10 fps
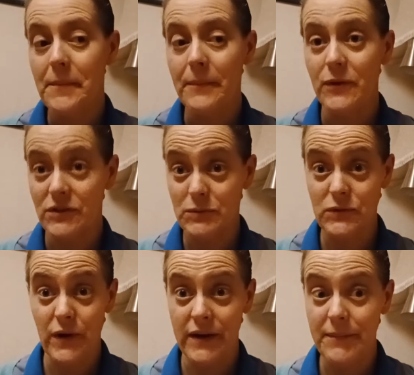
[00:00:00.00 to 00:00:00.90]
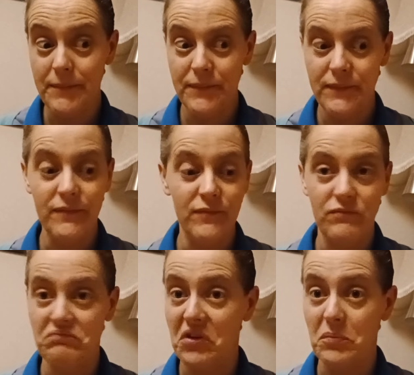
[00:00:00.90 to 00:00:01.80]
which was great,
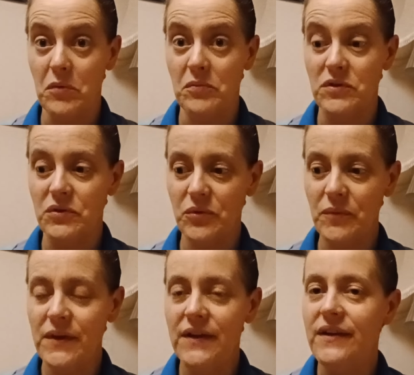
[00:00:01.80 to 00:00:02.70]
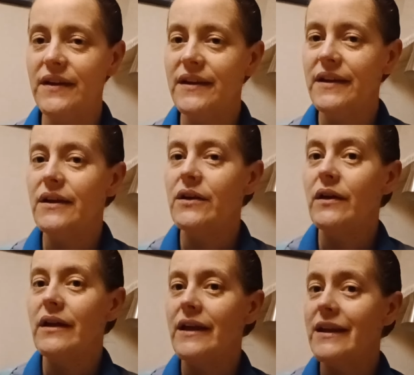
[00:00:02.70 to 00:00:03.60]
no problem at all.
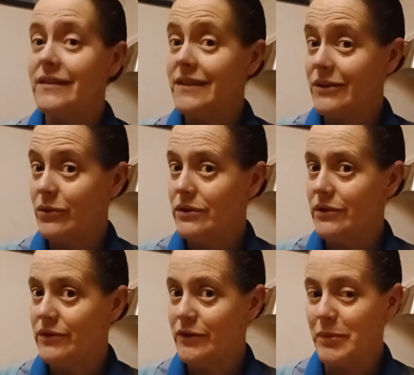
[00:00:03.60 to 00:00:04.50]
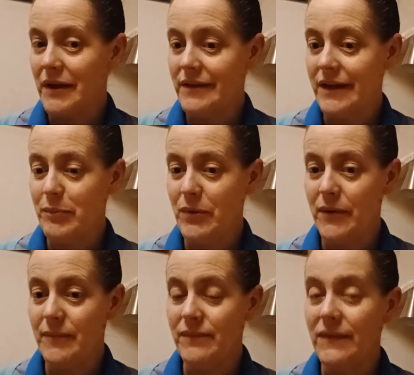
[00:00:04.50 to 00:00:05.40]
It did not load into Pattern Keeper.
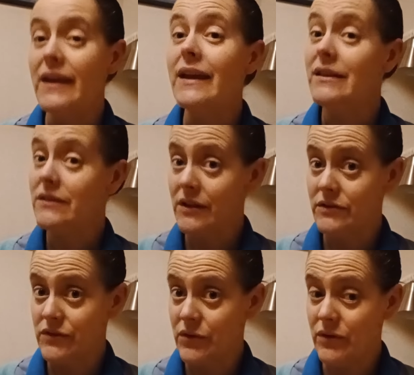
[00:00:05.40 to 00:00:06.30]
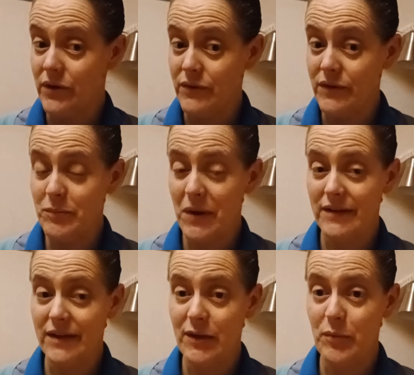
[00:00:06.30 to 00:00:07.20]
It does not load into Pattern
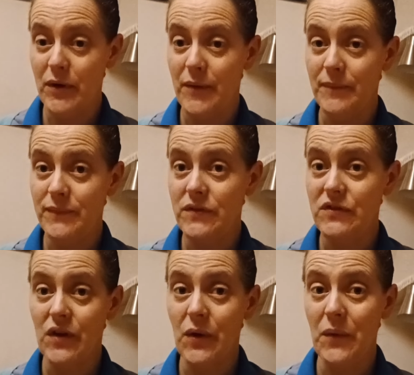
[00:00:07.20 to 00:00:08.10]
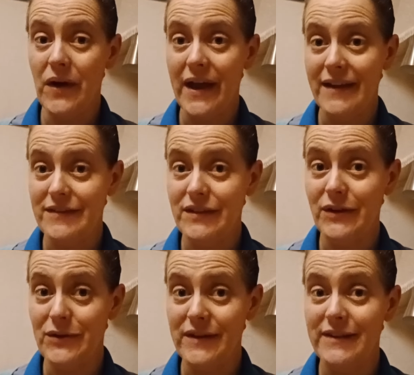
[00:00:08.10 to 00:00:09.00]
Keeper. So I had to
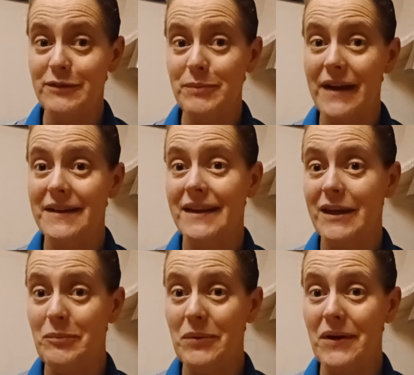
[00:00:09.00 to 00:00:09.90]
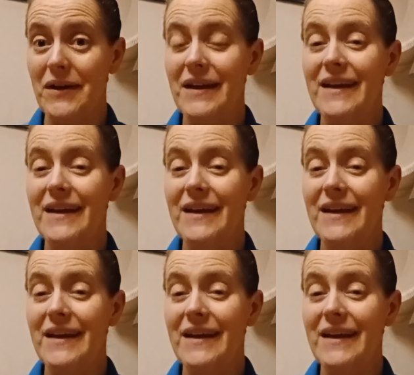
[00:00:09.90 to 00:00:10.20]
load into Pattern Keeper,